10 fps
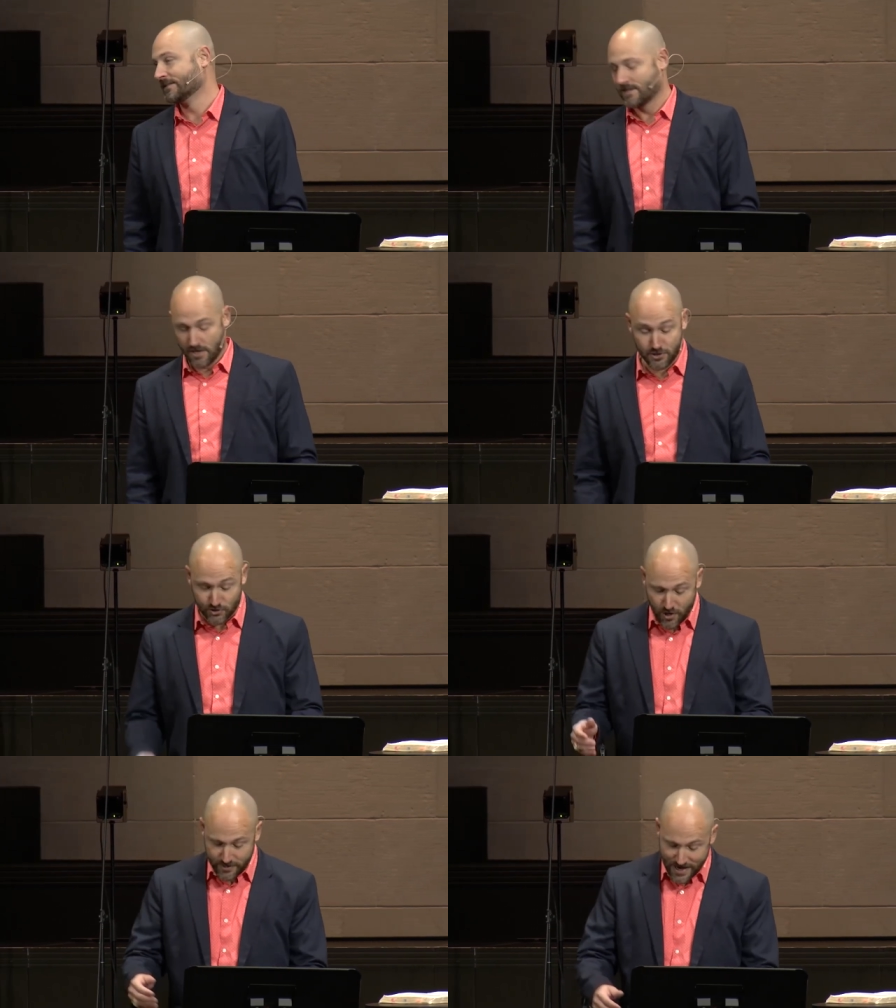Uh,
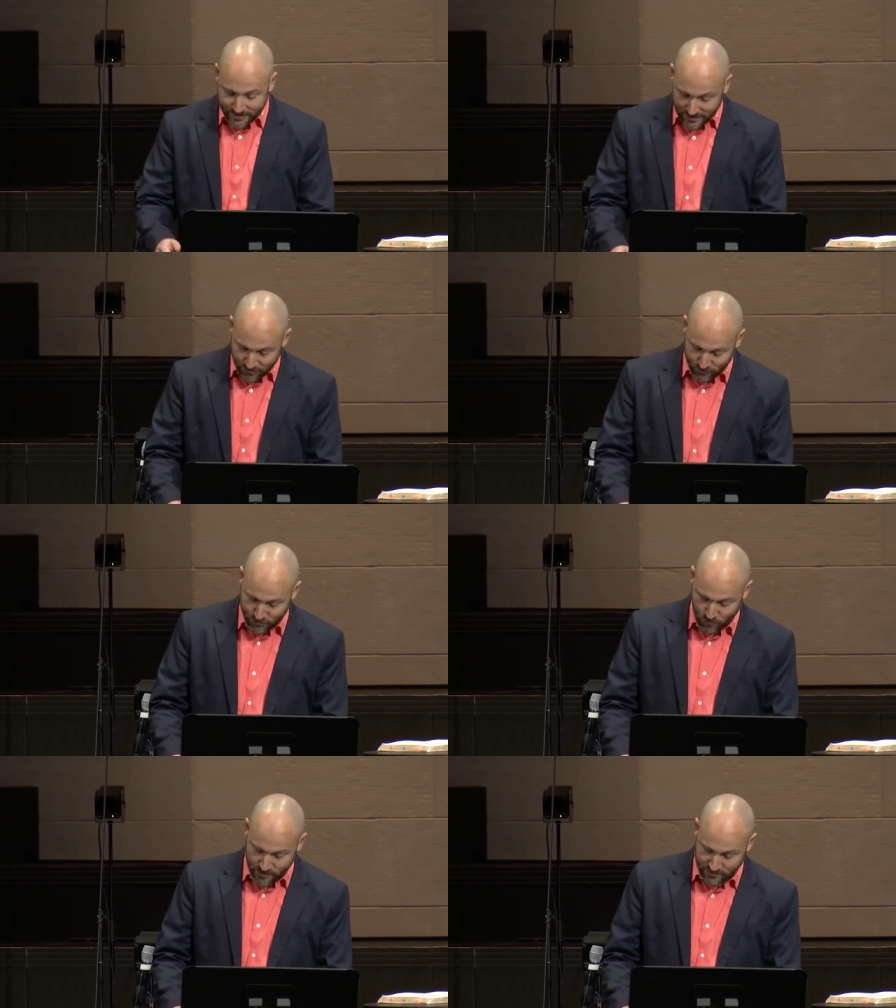sorry, 19 through
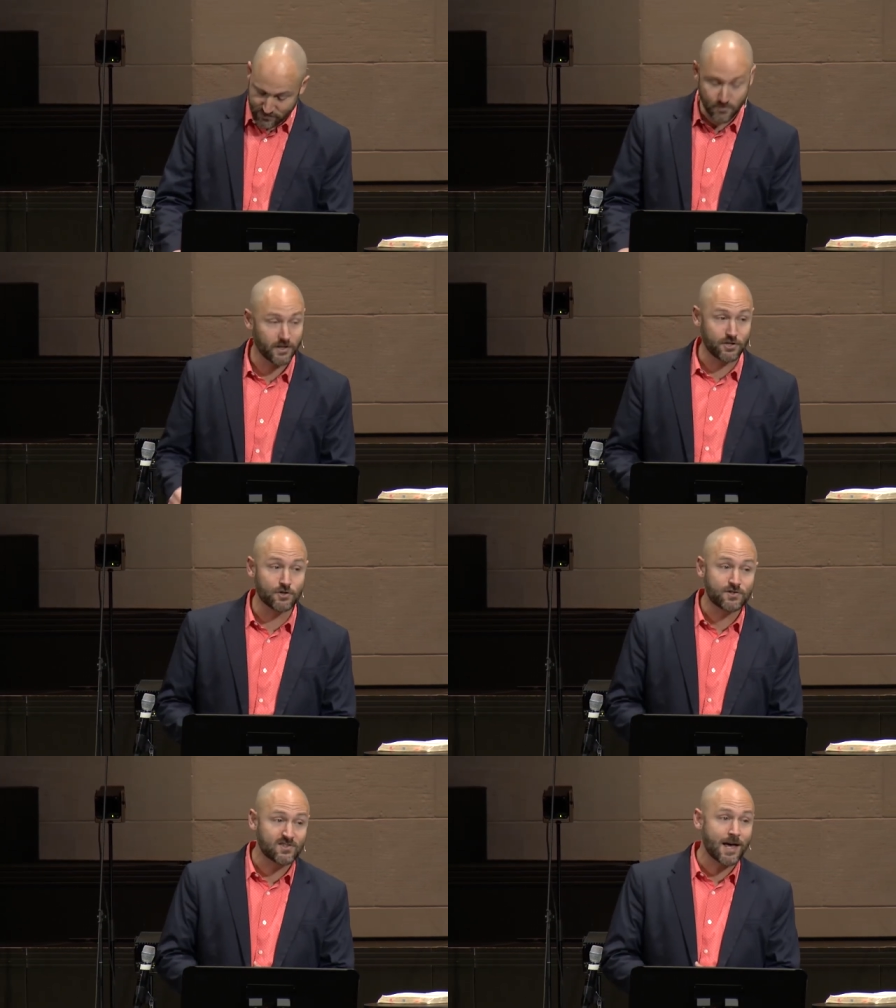22. And you
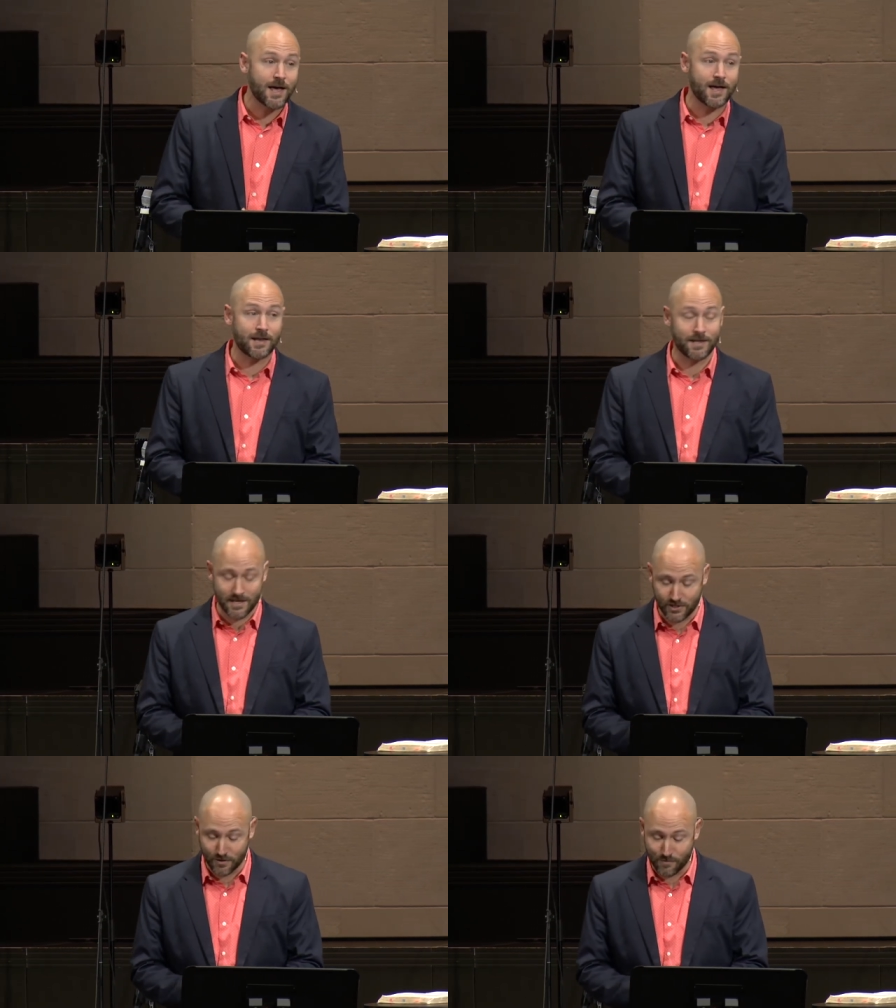said
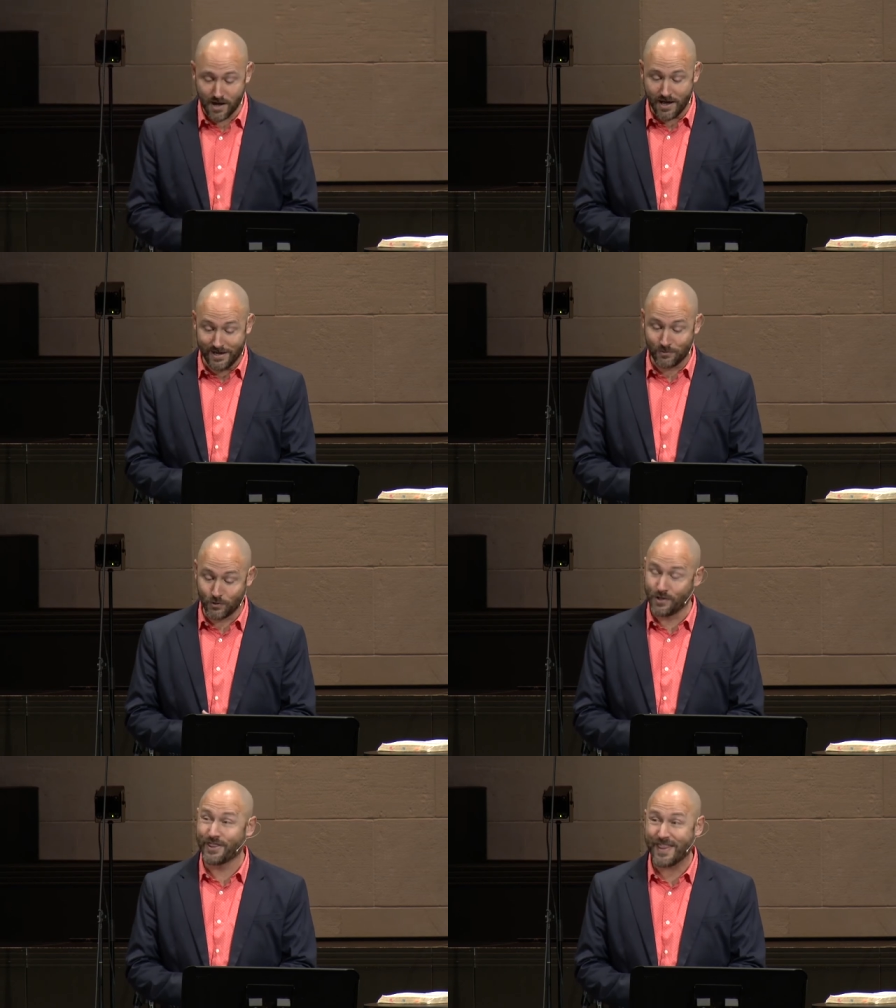in your mind,
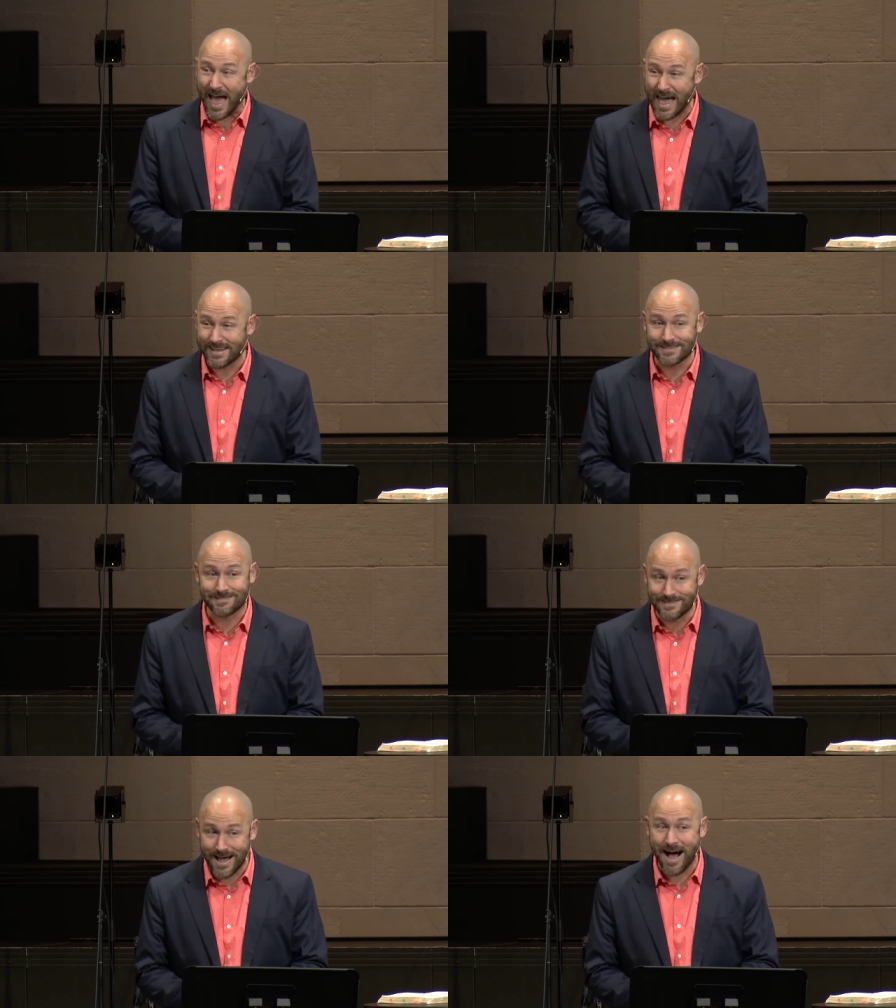well, that
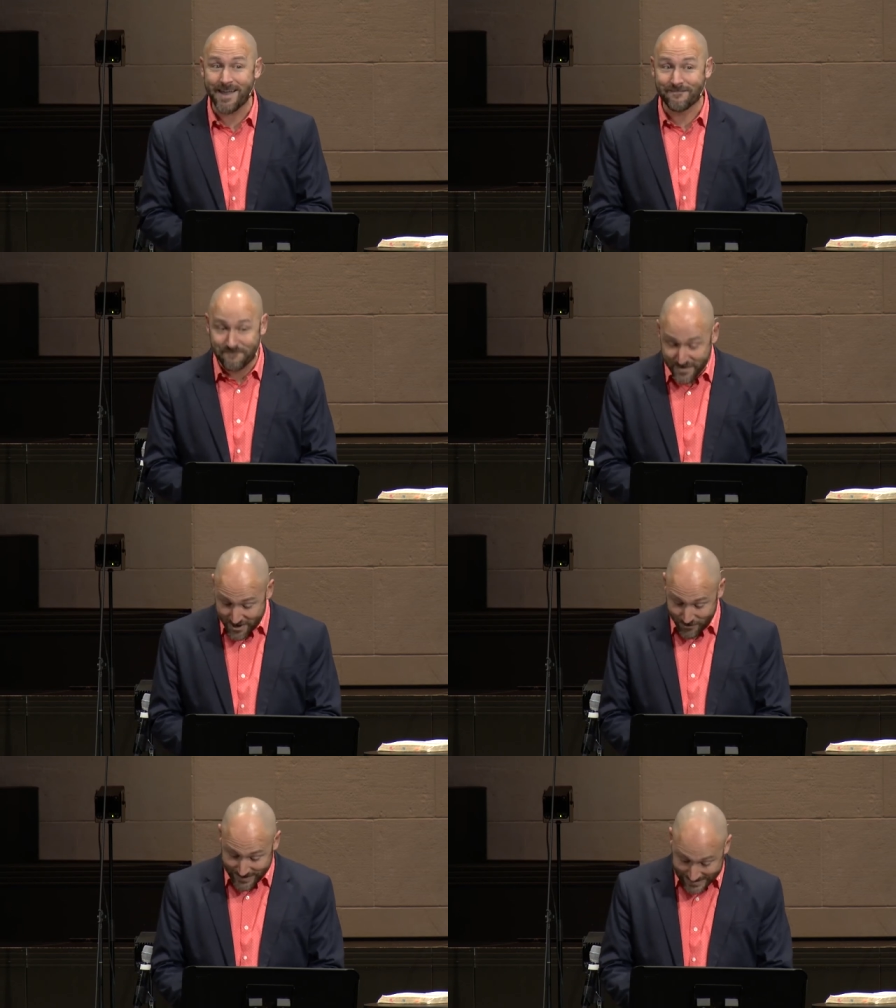is not
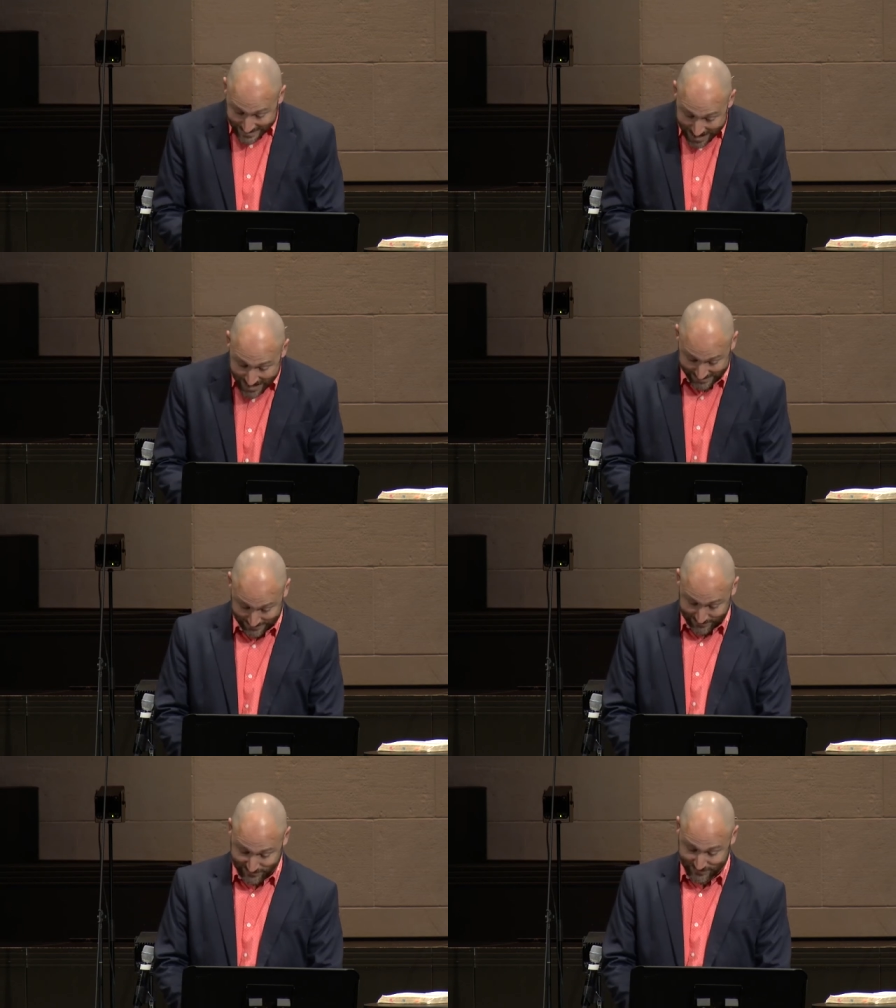very
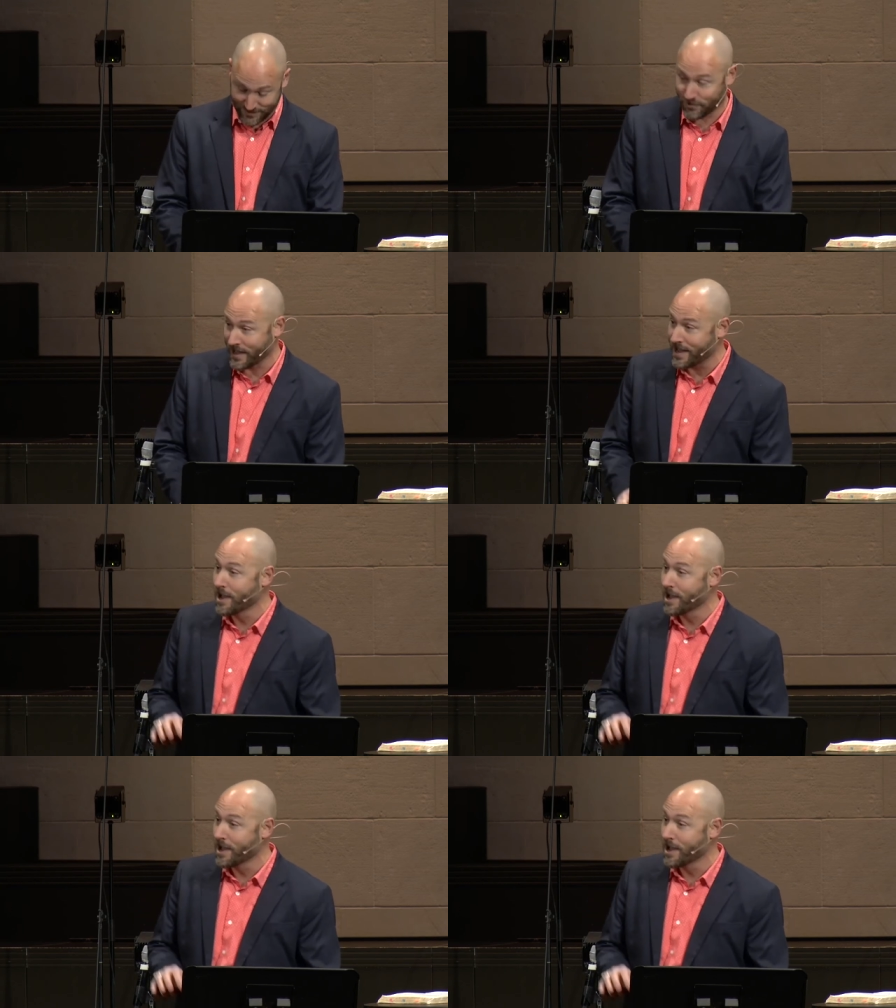nice, okay?